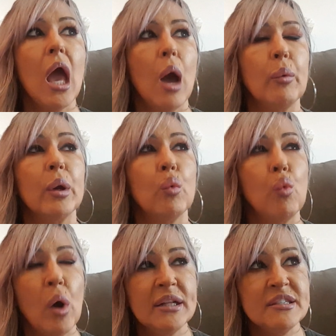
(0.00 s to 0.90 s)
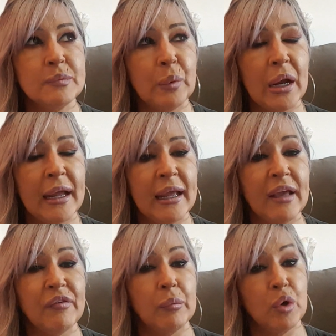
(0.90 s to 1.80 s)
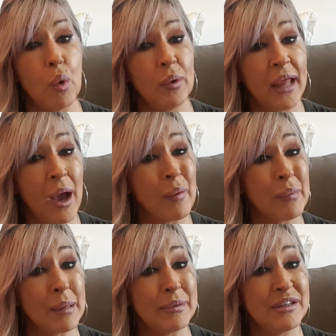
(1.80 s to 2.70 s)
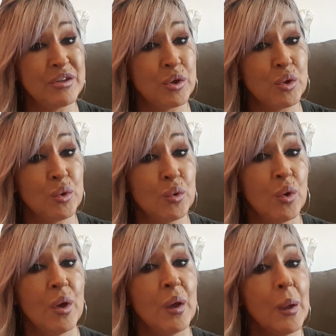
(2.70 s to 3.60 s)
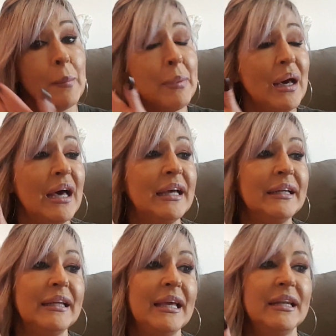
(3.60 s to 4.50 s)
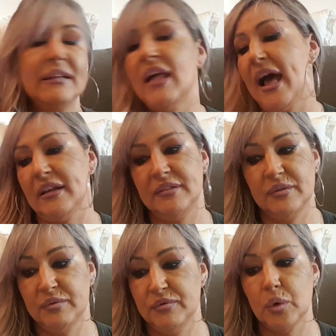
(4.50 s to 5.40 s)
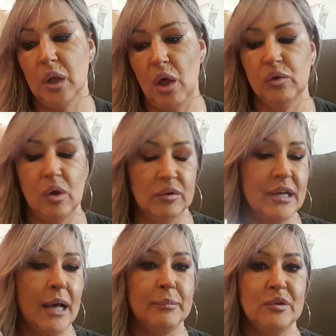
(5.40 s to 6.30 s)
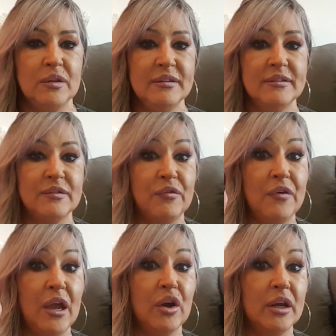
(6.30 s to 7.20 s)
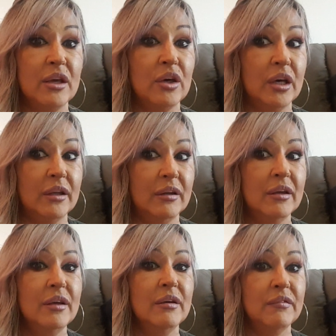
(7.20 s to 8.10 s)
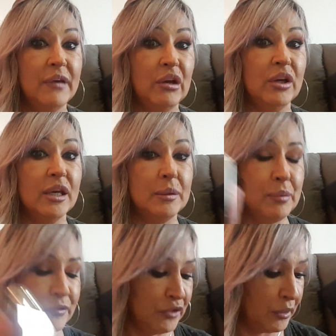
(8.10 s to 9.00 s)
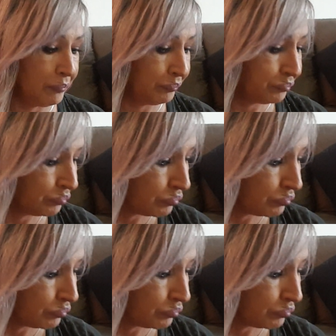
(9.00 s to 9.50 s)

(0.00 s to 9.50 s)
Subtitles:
wear 1 spray. If I'm going out, maybe 2, and it lasts for a long, long time. So this is a very good perfume.